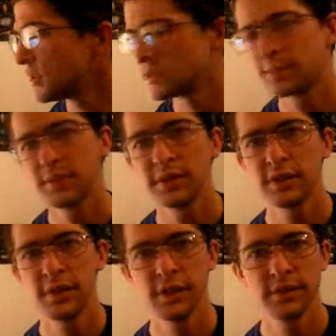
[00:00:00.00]
there's
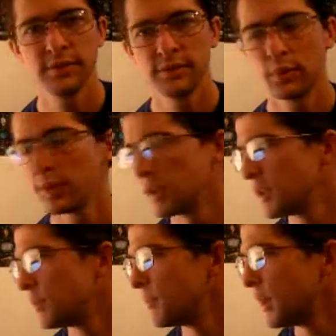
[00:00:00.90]
been a
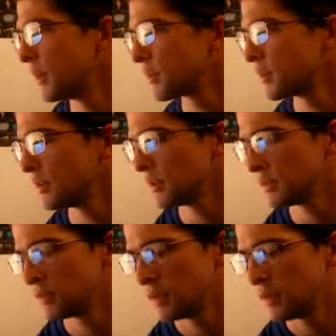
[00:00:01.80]
warning about
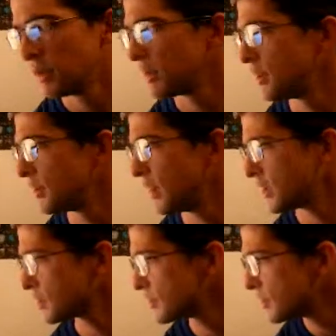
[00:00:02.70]
the
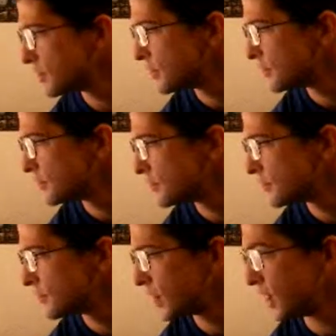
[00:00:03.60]

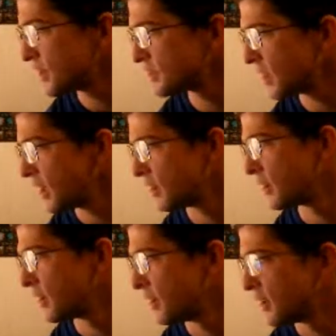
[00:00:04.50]
NSA,
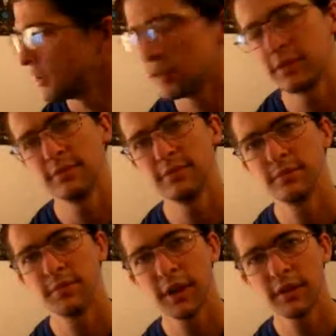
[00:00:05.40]

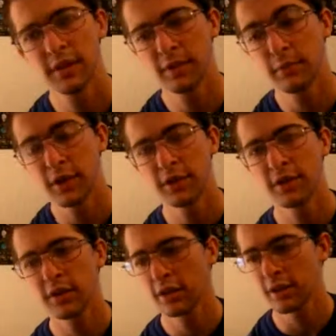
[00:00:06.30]
apparently
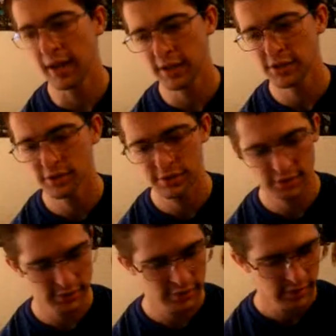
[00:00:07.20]
monitoring all our actions,
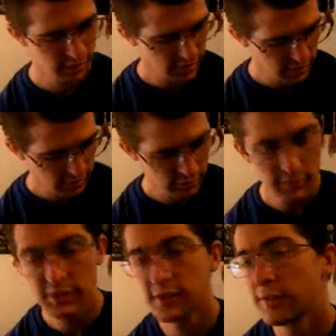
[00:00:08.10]

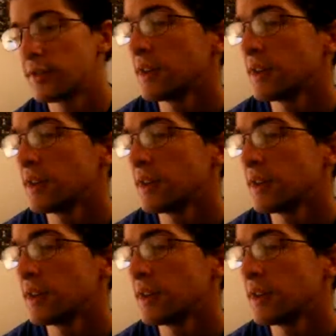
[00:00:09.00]
which is a